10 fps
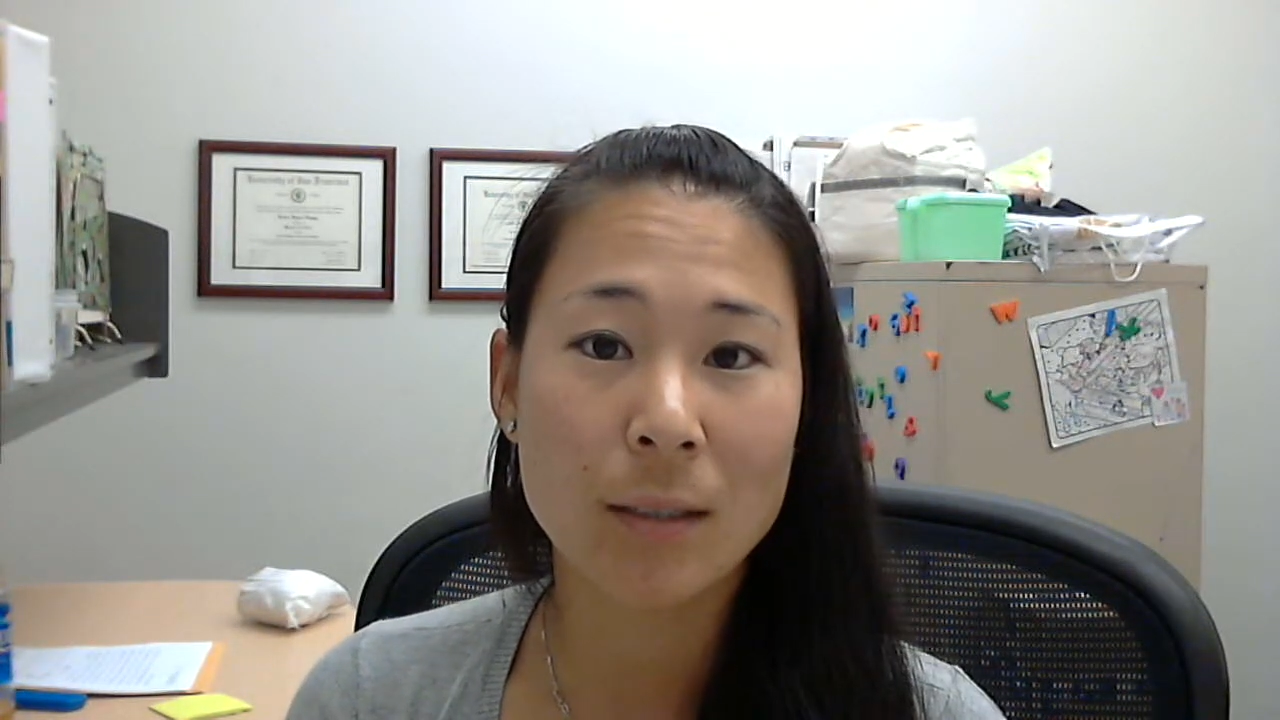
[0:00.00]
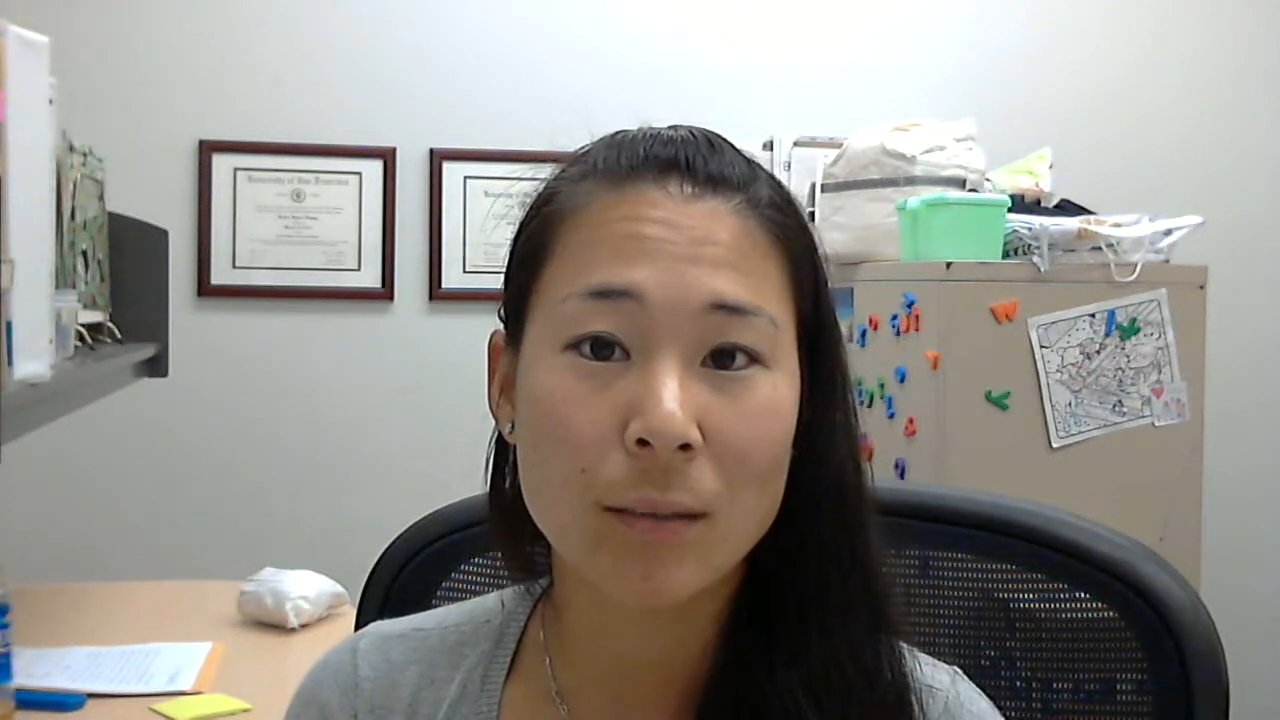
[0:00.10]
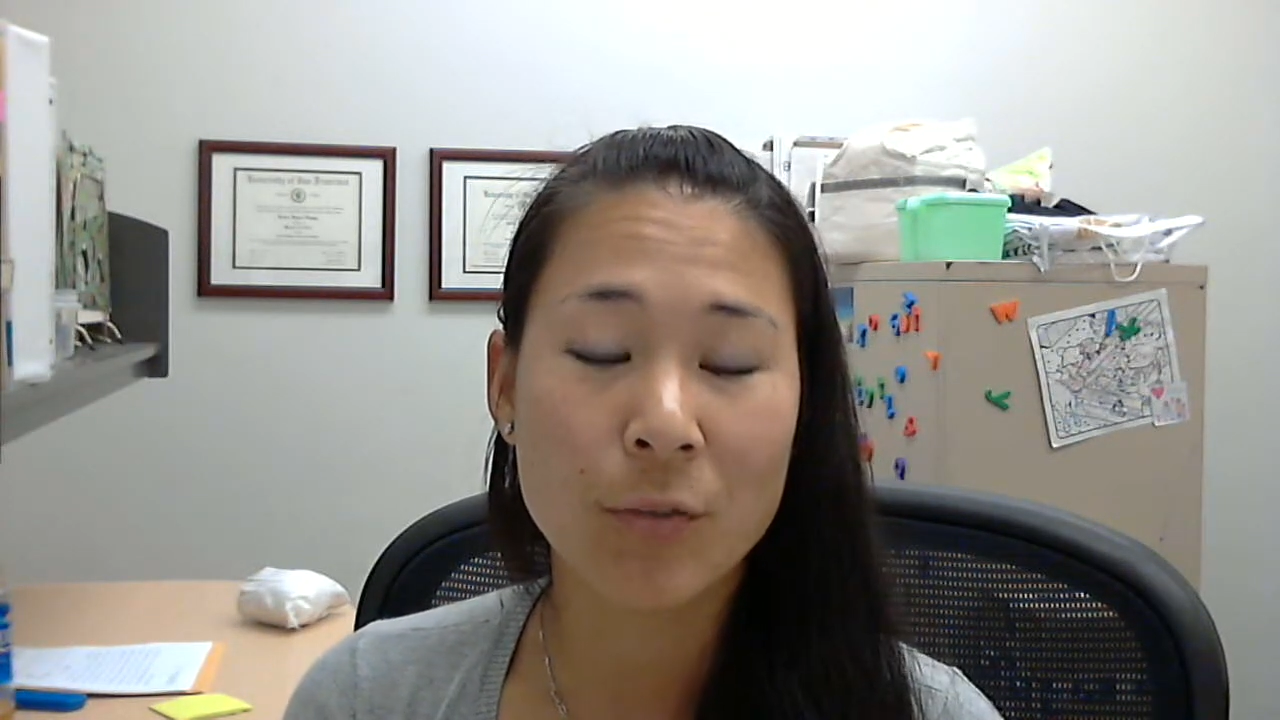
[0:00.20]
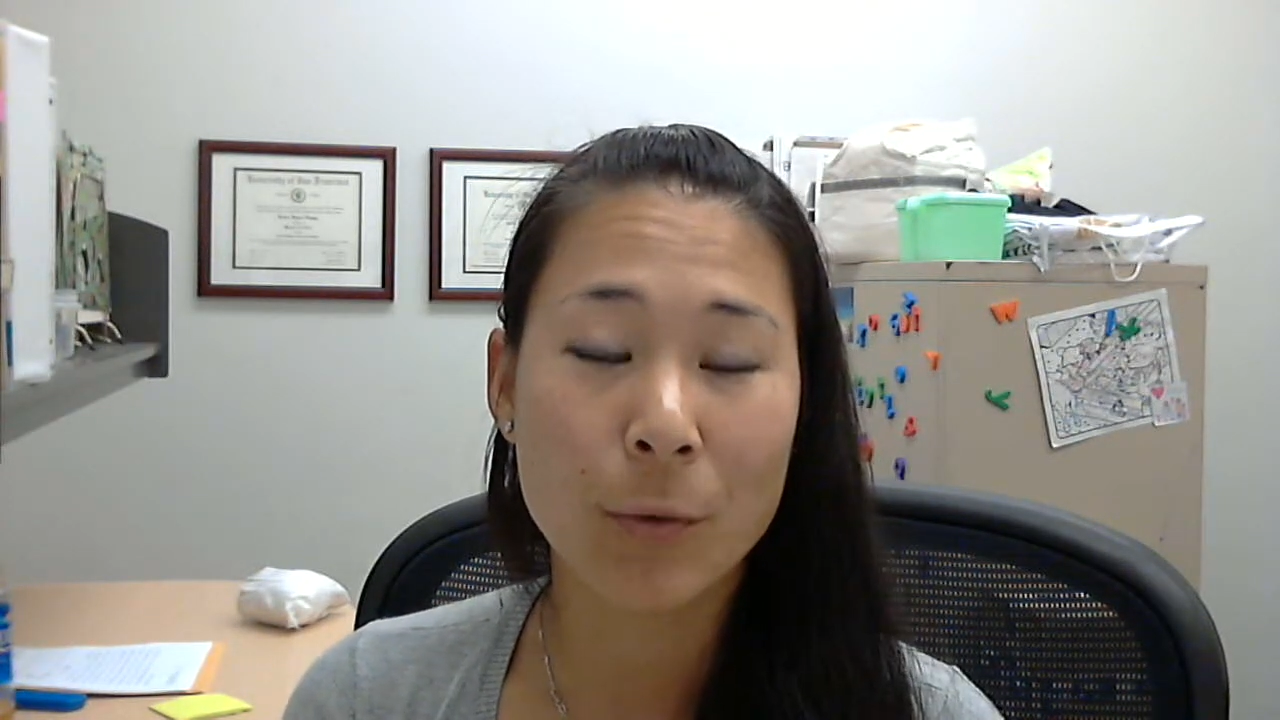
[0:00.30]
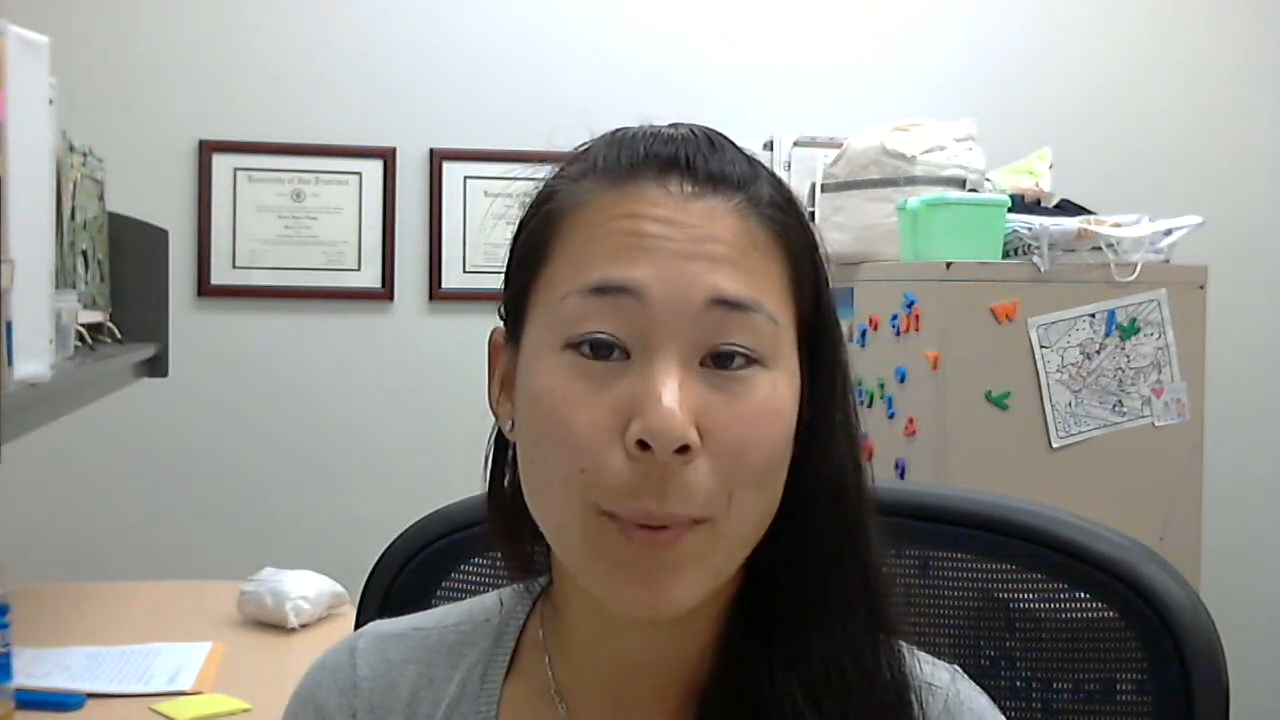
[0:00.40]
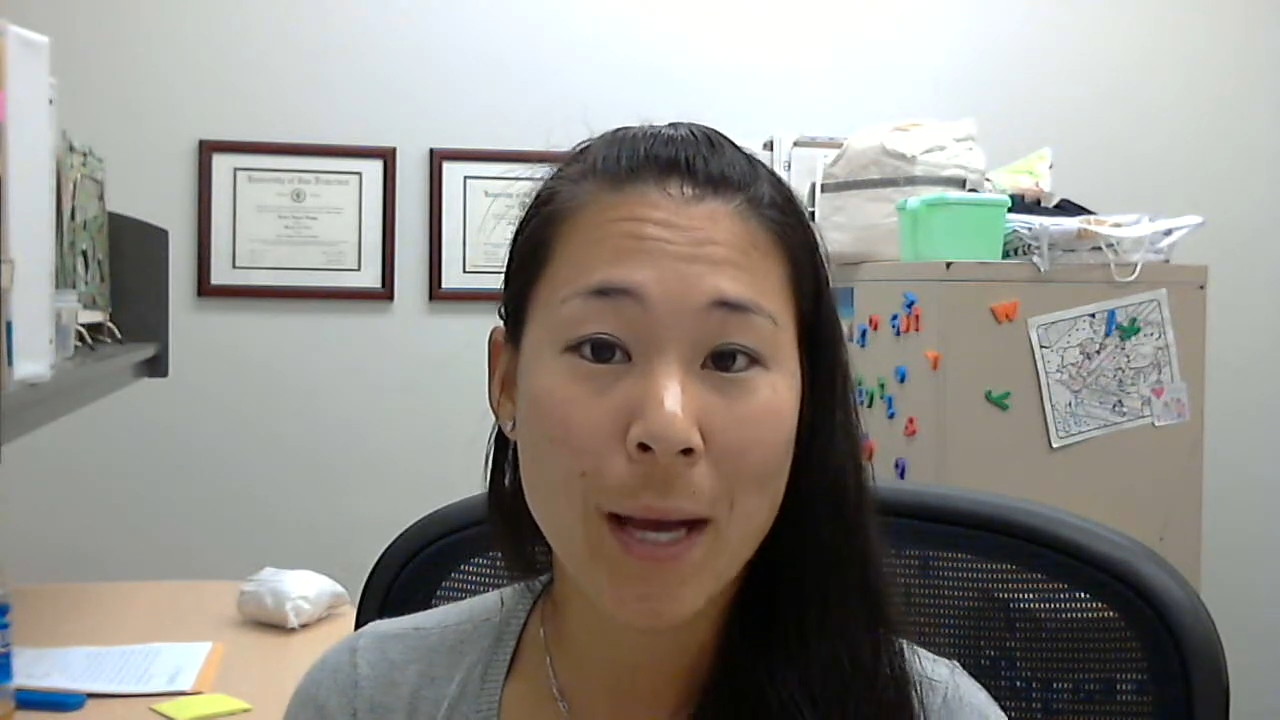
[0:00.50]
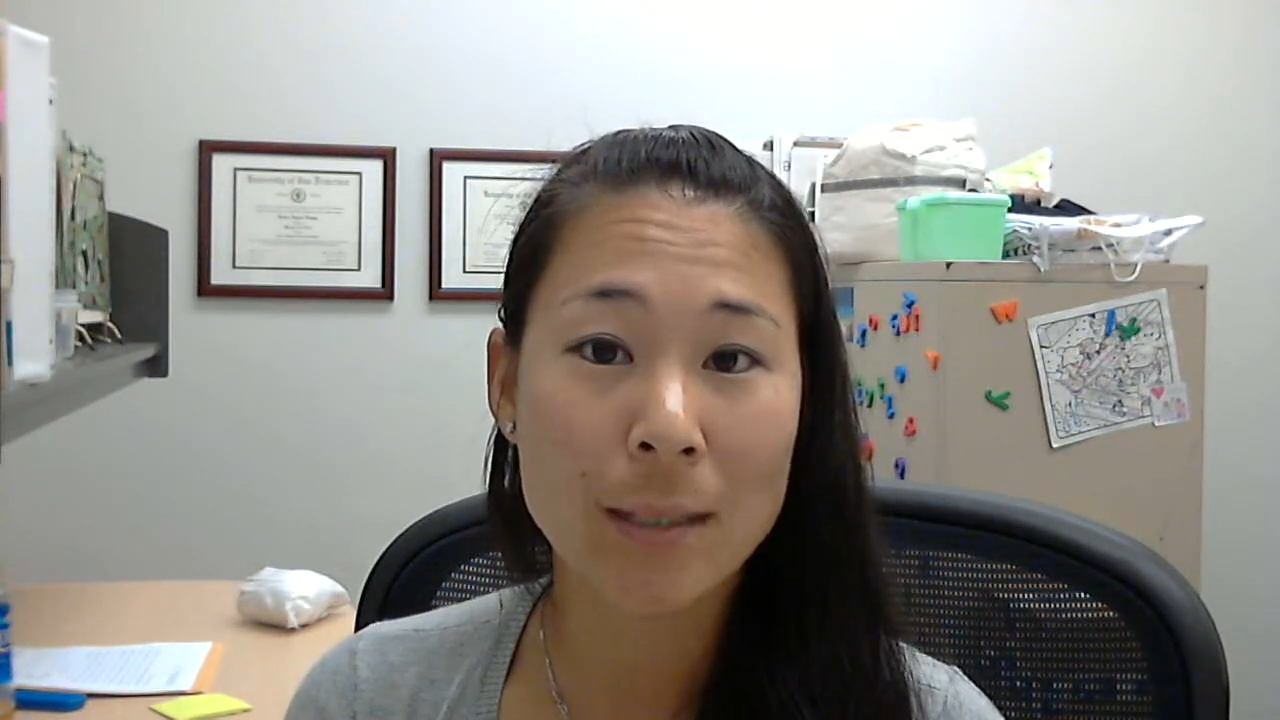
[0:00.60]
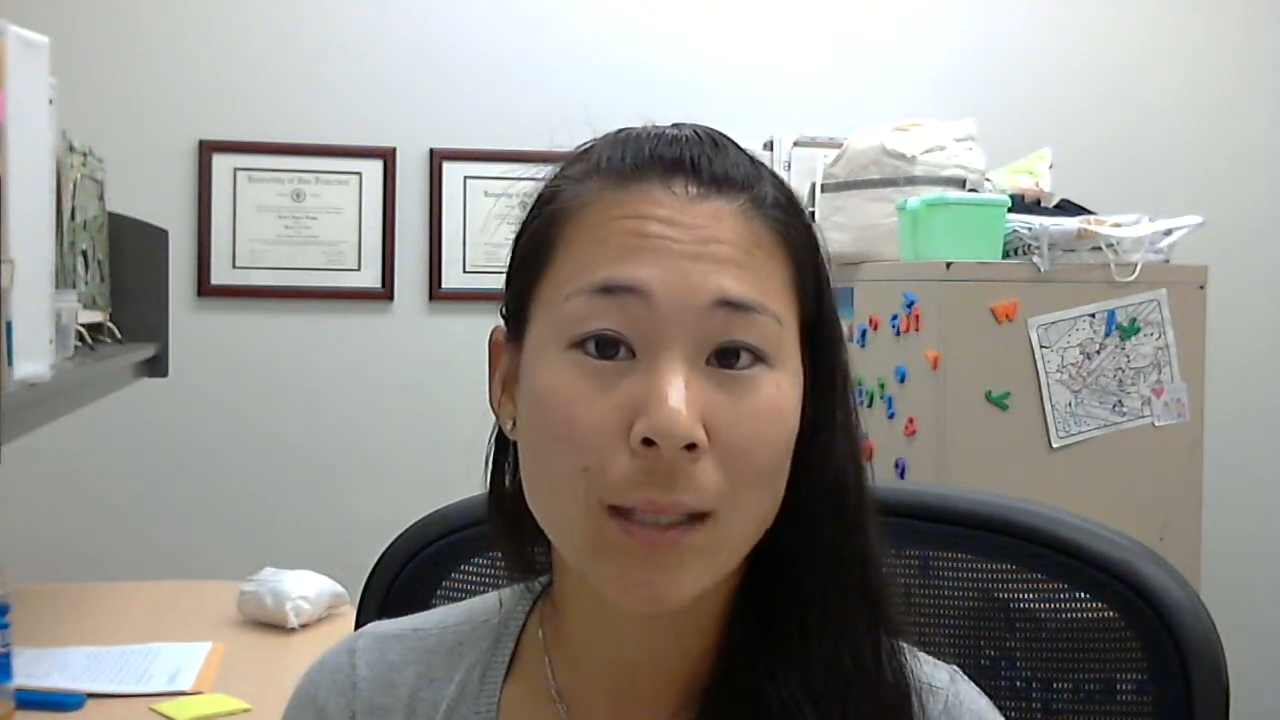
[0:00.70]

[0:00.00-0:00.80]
for past